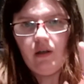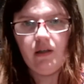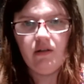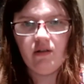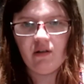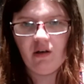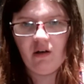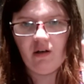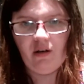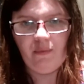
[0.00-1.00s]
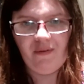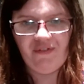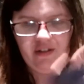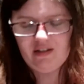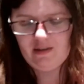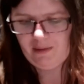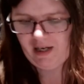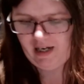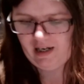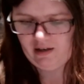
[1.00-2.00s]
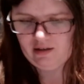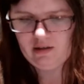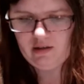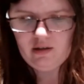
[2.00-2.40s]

here's the card in reference to my hand.